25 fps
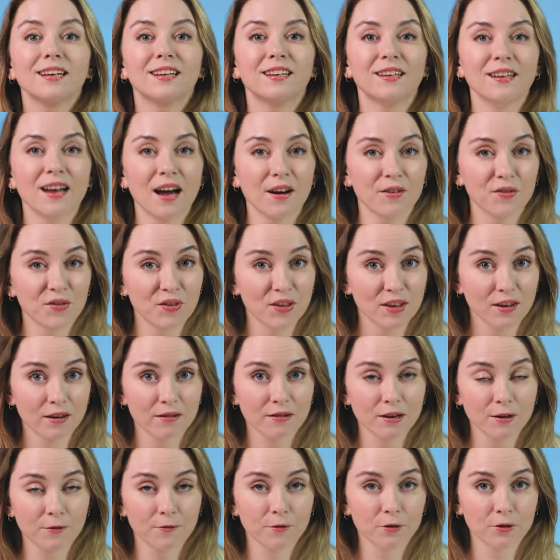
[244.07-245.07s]
Enough
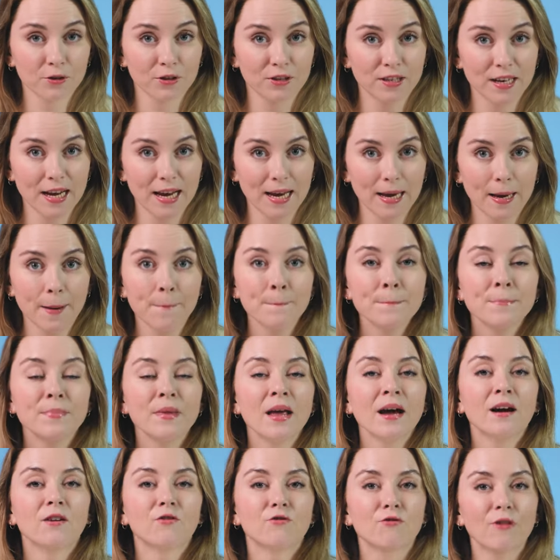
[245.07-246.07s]
theory for today.
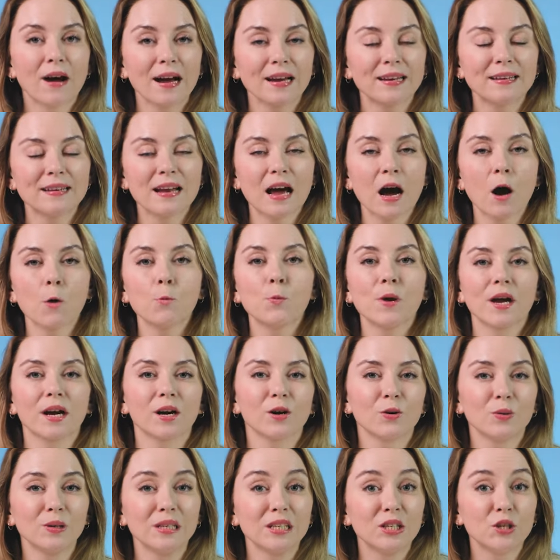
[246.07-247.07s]
Right now, we are
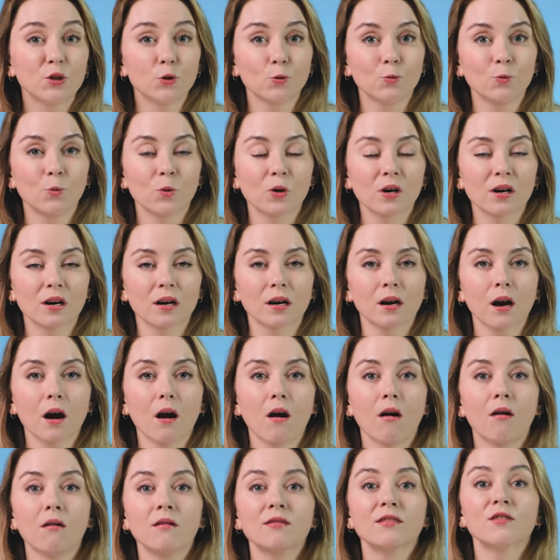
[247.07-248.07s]
going to work
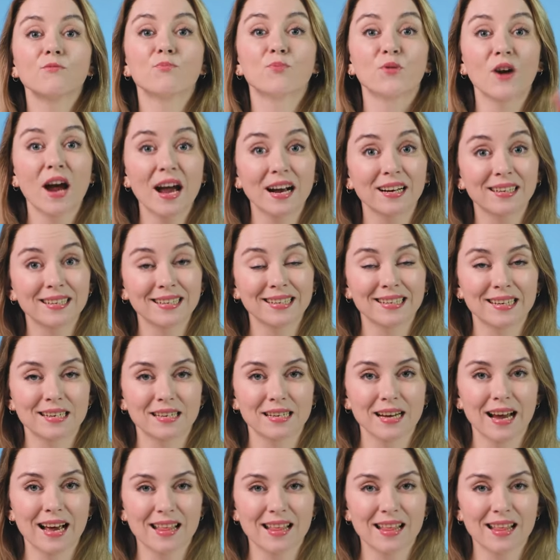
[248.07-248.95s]
on the practice,